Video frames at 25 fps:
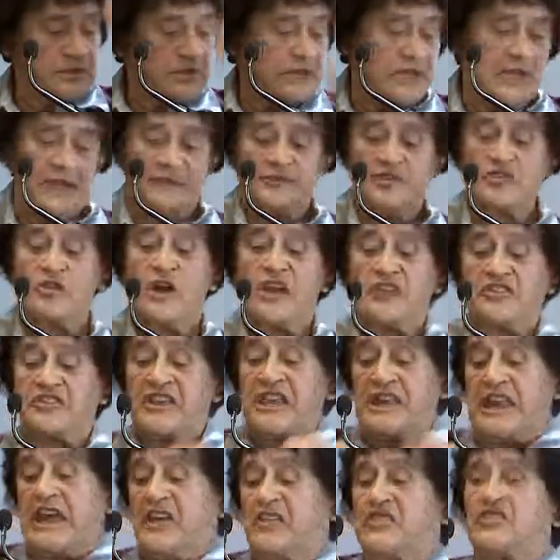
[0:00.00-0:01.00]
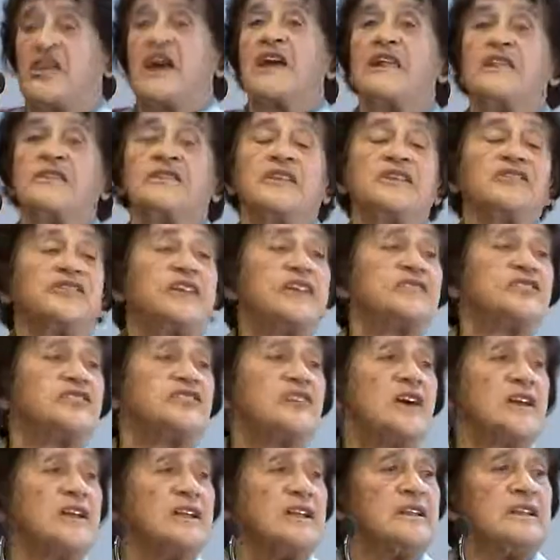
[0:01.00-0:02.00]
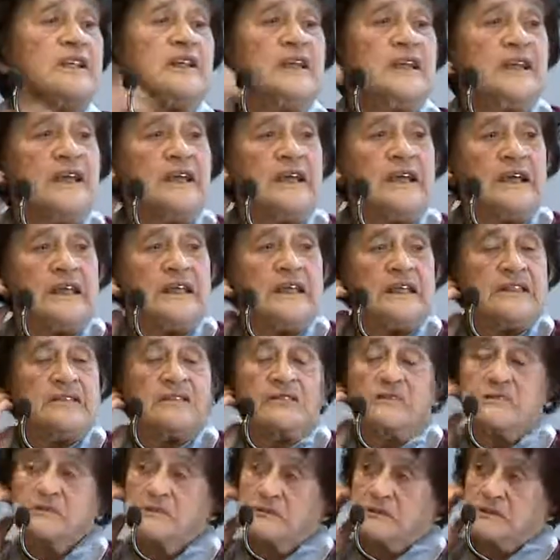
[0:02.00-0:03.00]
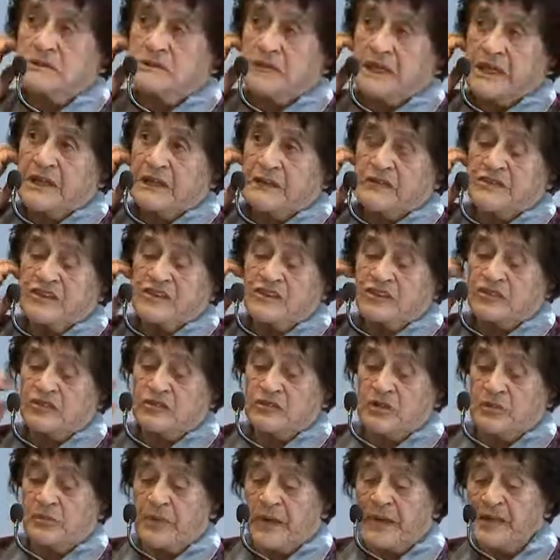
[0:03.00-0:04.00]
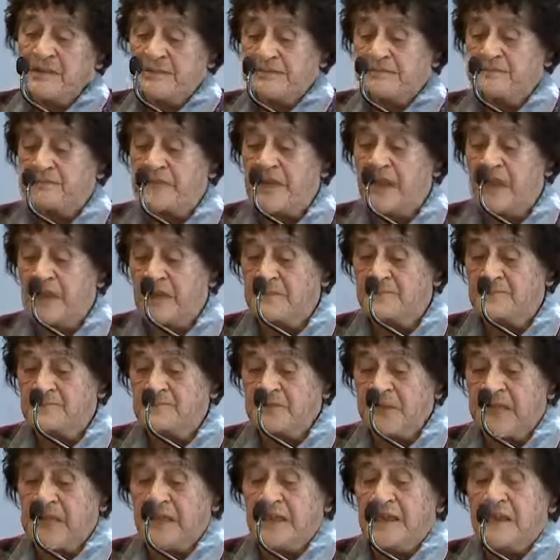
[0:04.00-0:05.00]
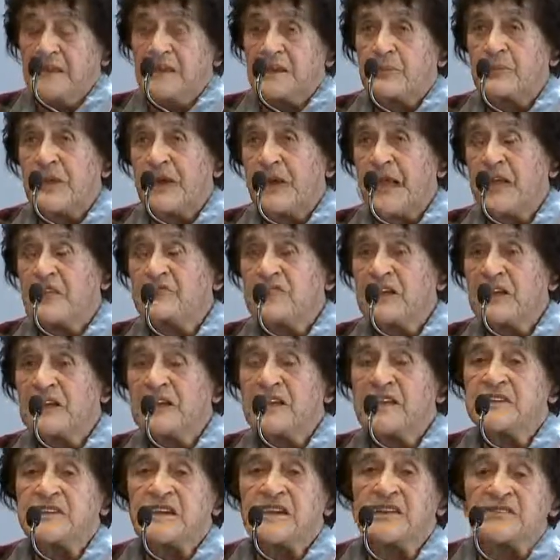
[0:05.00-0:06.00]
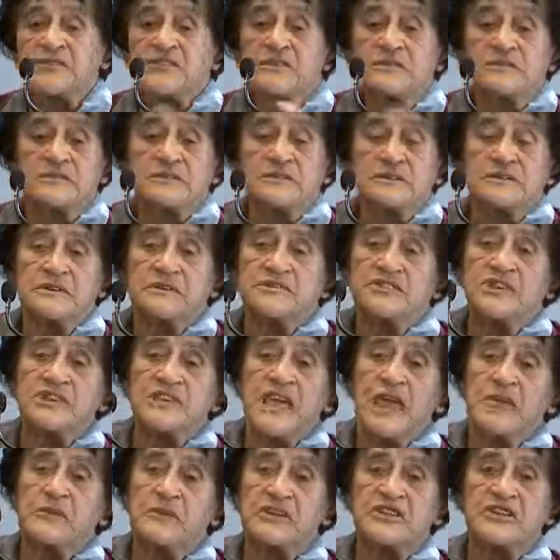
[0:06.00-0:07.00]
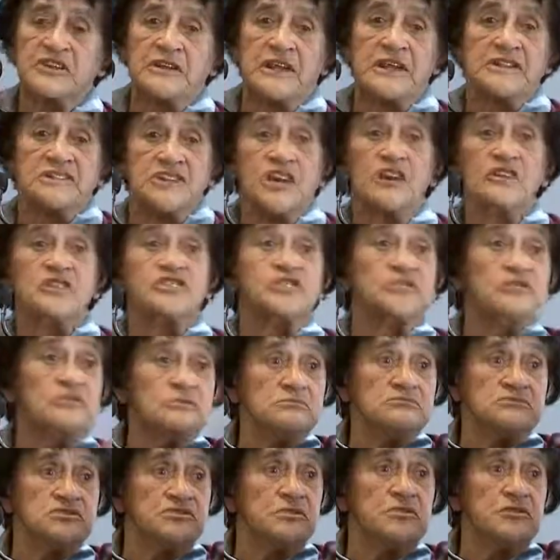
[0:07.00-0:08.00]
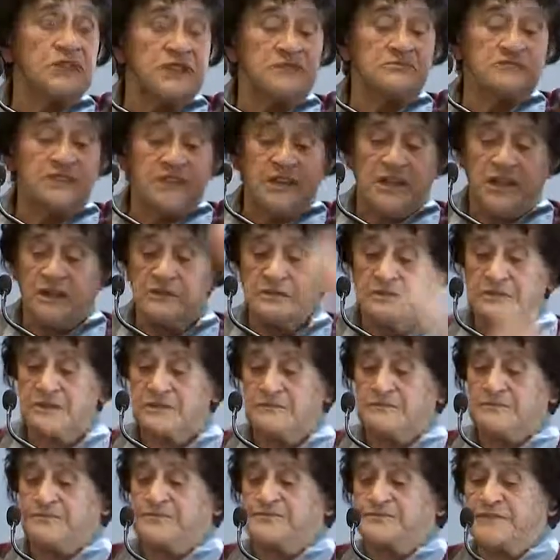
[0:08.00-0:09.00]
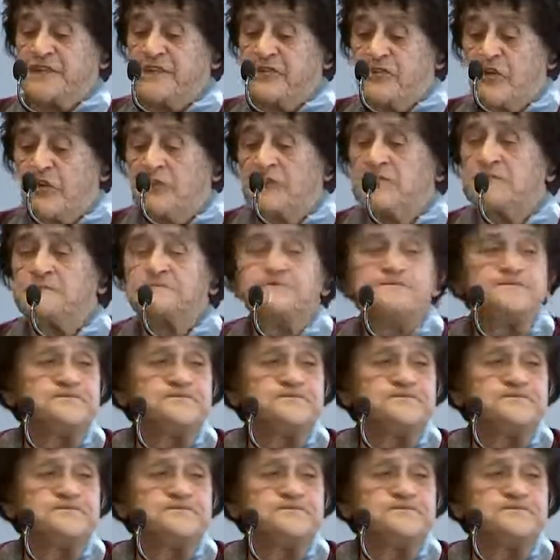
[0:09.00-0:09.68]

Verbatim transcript: No. So I sat outside in the sunshine and, and thought, oh, what the hell this is all about. Um, about half an hour later, I, she came and said, I told you to, you know, F off.